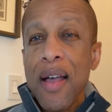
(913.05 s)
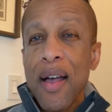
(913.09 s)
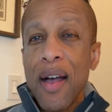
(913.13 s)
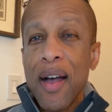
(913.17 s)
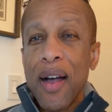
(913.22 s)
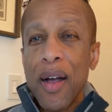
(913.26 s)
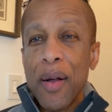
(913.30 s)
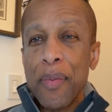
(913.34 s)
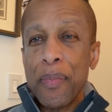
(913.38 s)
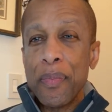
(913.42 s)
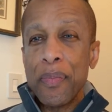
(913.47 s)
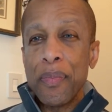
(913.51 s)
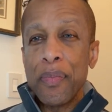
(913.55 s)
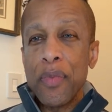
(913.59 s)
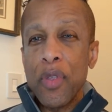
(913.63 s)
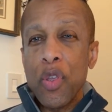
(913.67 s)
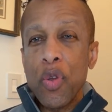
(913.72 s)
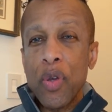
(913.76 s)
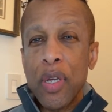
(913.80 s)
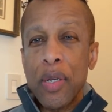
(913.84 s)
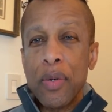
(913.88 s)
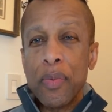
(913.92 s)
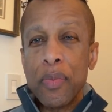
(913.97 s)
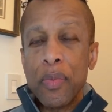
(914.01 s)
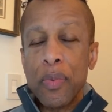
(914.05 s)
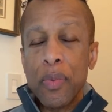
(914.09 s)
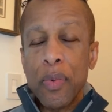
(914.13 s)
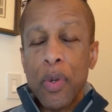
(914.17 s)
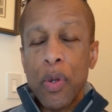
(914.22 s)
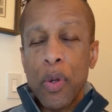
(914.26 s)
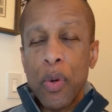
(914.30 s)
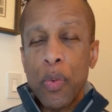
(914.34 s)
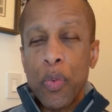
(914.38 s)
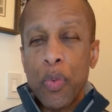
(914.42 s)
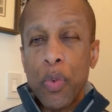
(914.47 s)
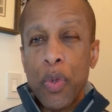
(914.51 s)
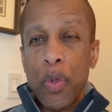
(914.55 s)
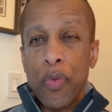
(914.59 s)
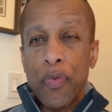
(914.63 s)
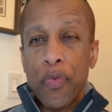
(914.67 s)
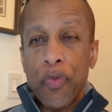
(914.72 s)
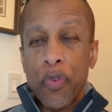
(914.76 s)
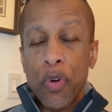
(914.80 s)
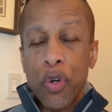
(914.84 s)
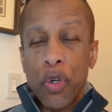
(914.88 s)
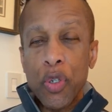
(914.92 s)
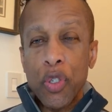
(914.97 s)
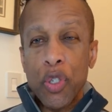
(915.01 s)
You can
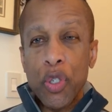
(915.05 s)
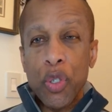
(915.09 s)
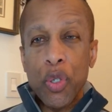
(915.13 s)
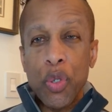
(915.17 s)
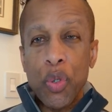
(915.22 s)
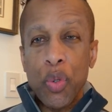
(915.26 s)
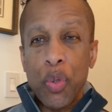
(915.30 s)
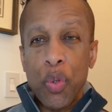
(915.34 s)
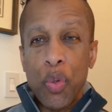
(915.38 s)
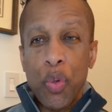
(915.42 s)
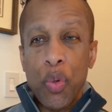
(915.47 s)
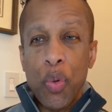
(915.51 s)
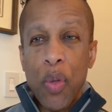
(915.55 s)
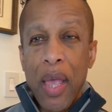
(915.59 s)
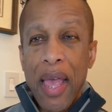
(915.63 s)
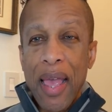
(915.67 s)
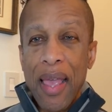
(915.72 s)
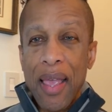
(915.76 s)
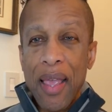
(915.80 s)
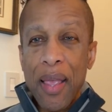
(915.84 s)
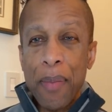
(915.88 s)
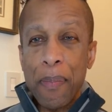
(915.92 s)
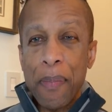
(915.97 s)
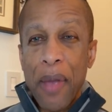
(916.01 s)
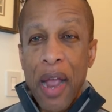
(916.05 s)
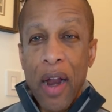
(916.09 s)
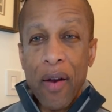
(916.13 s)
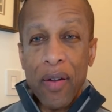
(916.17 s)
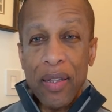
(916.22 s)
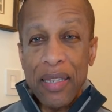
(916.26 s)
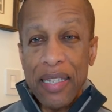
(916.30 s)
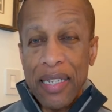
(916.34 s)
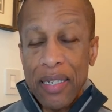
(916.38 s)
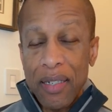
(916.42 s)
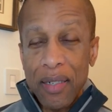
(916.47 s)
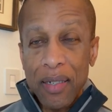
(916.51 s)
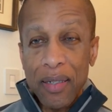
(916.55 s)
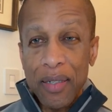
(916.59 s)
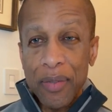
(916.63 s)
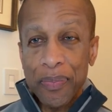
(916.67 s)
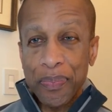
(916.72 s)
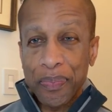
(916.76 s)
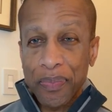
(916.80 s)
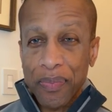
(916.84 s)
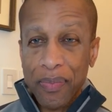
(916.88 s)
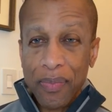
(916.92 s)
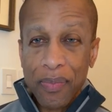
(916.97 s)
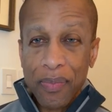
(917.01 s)
refer to a paralegal,